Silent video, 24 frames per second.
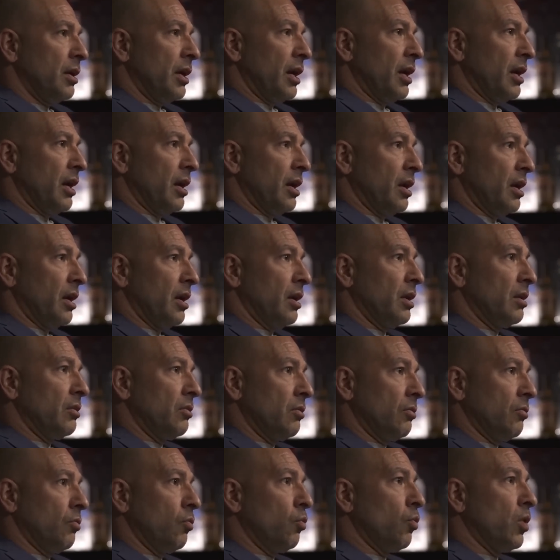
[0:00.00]

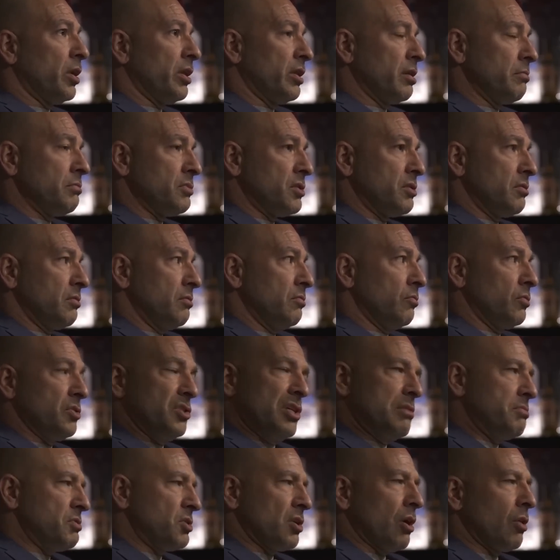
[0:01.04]
and one of them
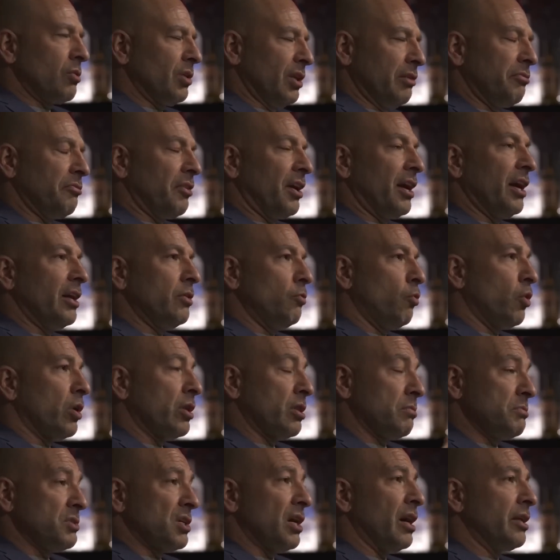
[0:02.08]
seems totally fine. One of
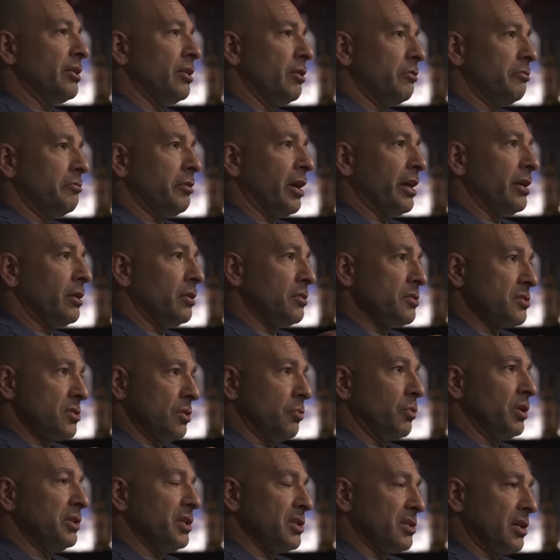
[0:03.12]
them's got no vitals. The
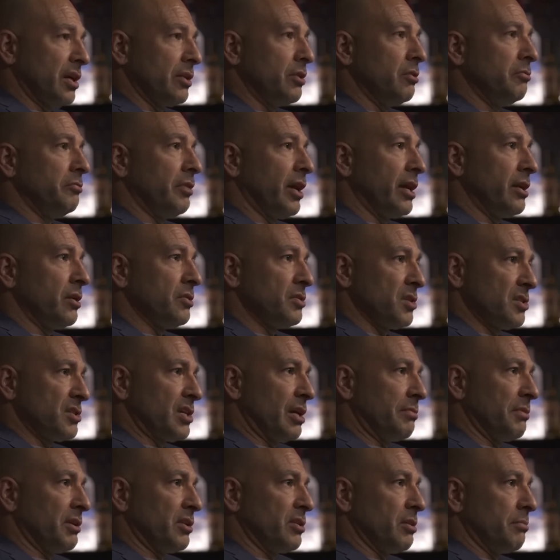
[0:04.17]
one that's got no vitals is
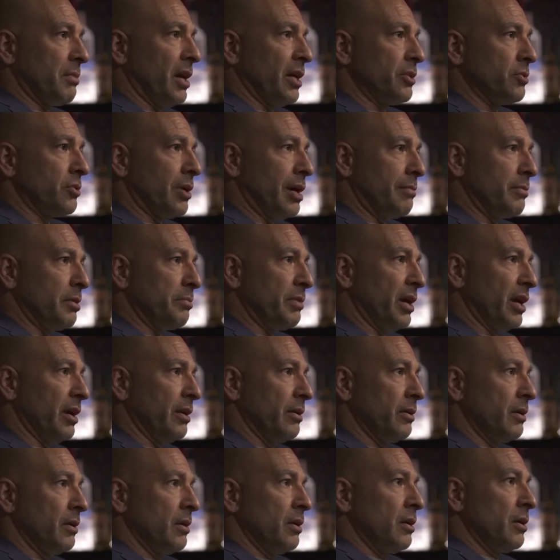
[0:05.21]
coming to my trauma bay.
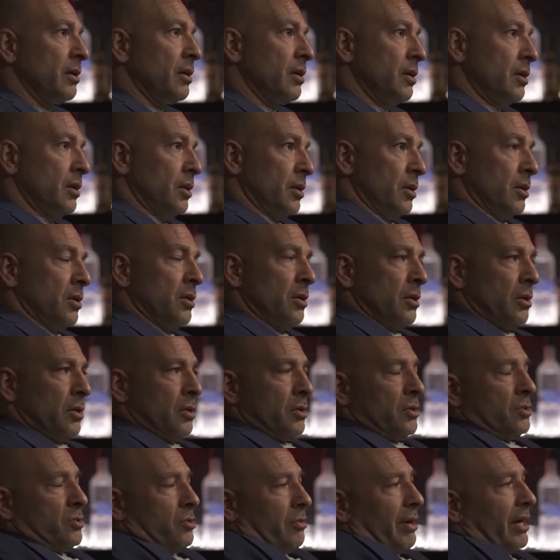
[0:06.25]

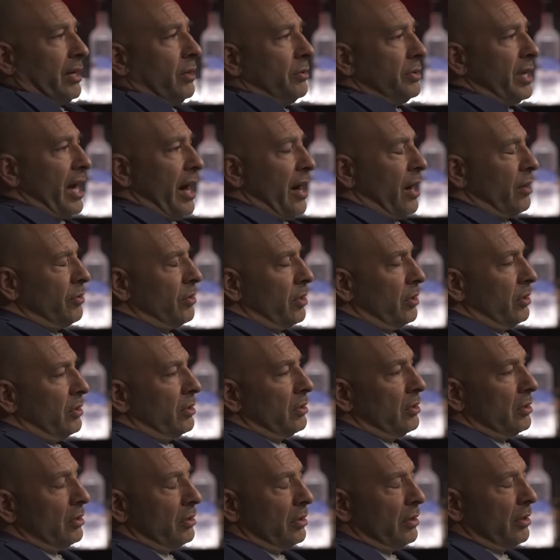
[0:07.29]
So I go down,
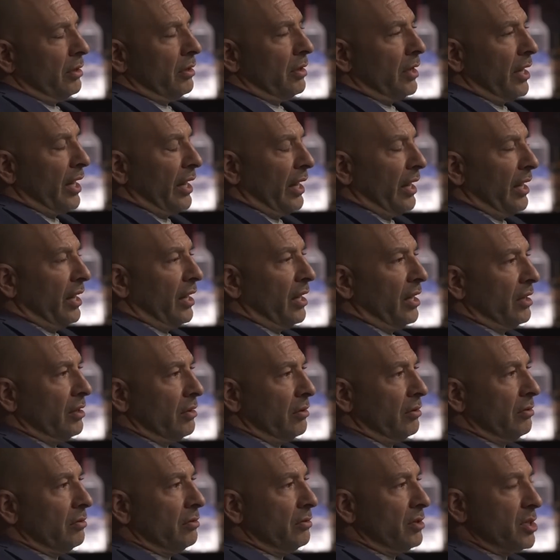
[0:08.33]

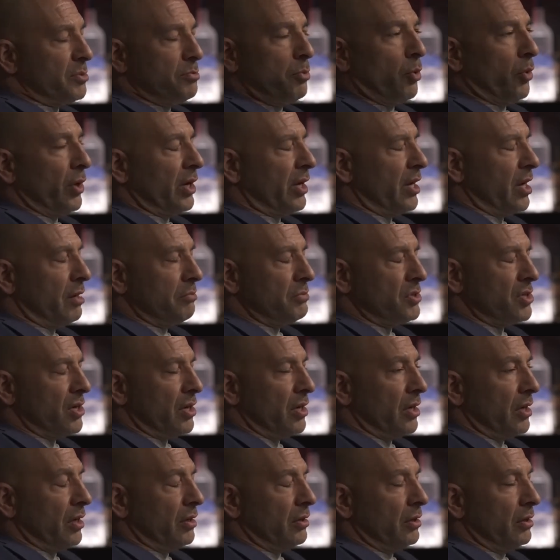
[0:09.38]
and this boy comes
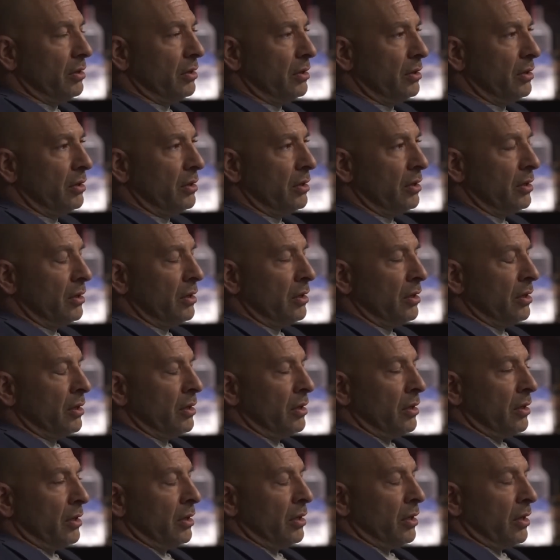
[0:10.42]
in,
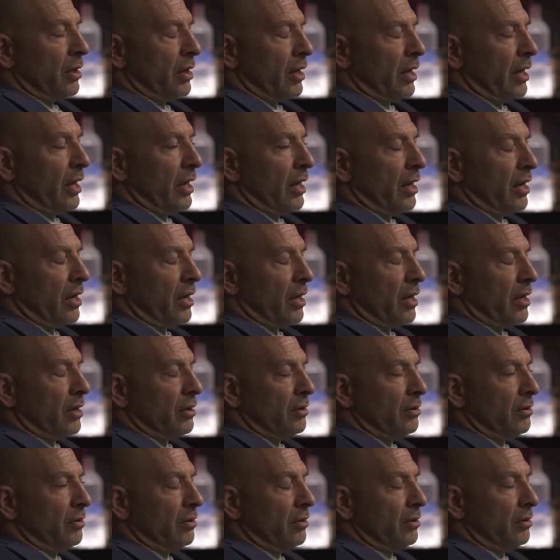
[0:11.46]

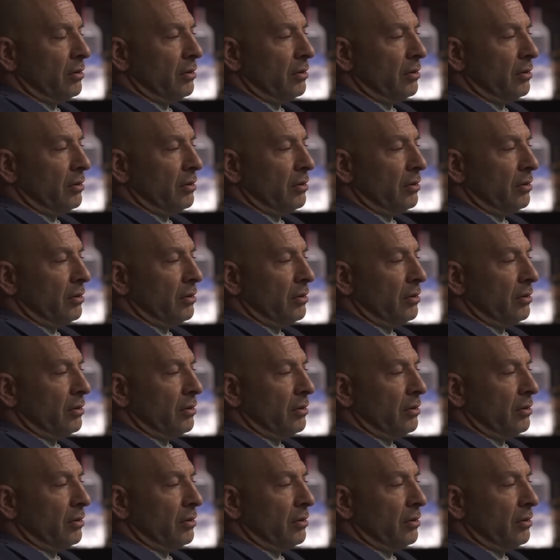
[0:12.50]
and